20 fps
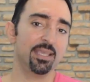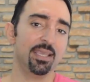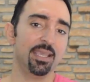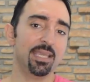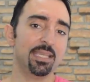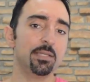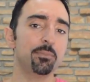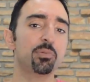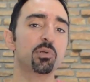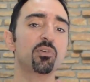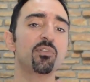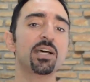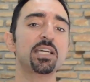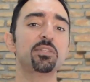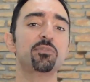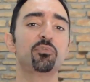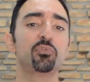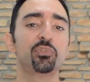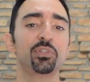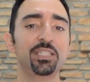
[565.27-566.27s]
and improvise
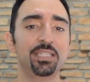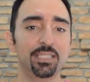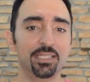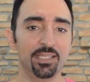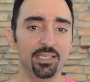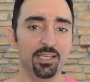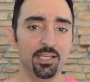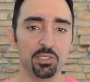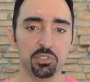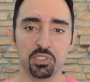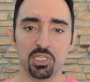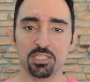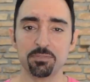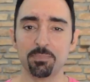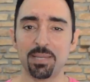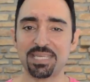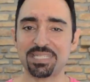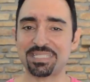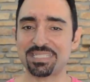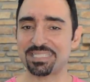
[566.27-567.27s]
freely just
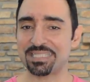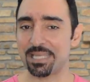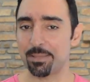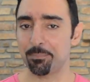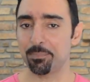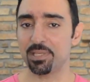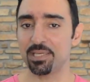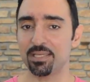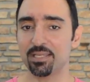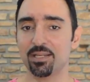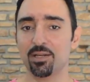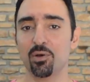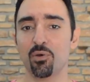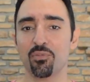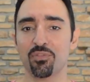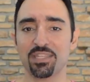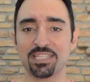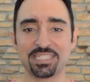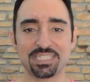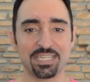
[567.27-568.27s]
by stepping
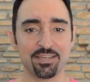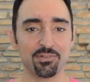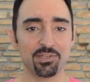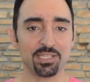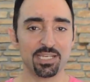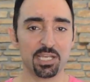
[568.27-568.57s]
on the 7